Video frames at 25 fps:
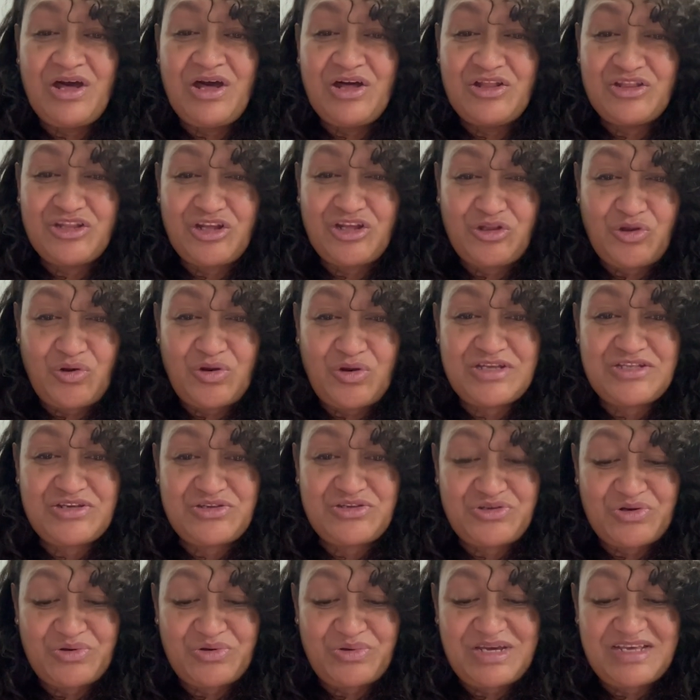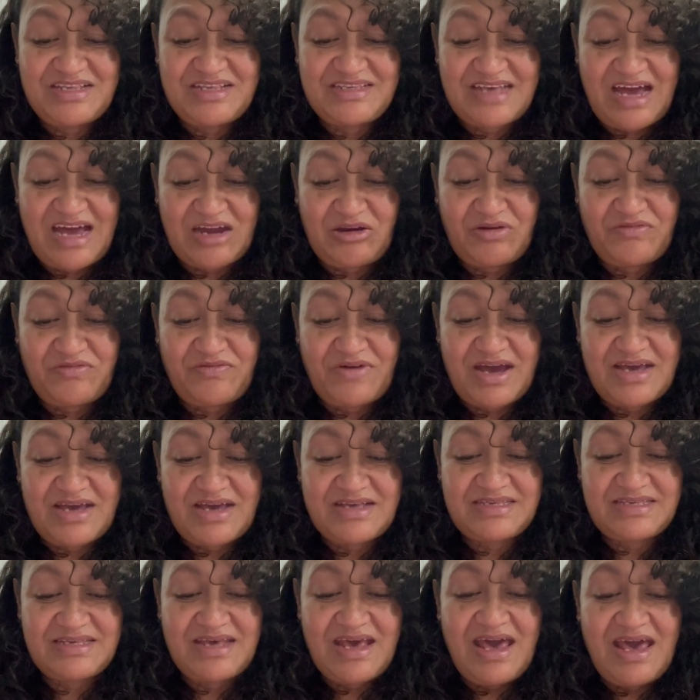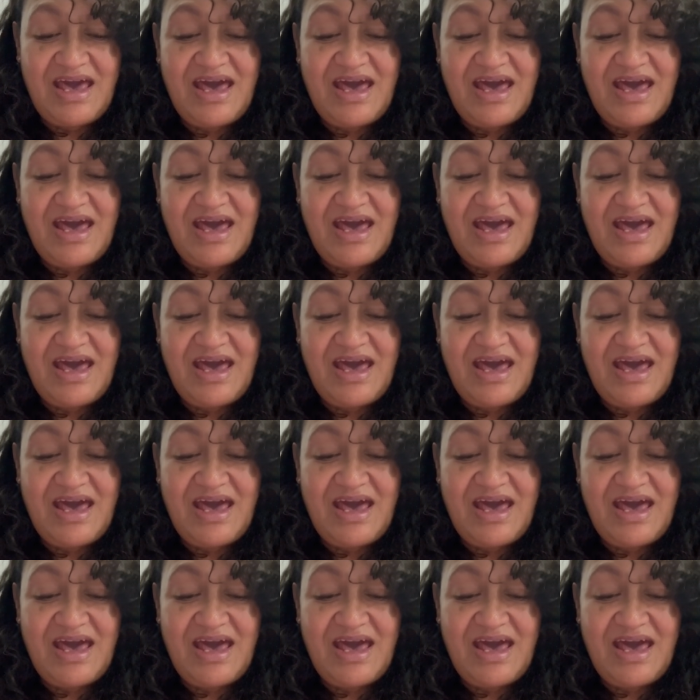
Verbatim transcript: The Lord's atoning sacrifice,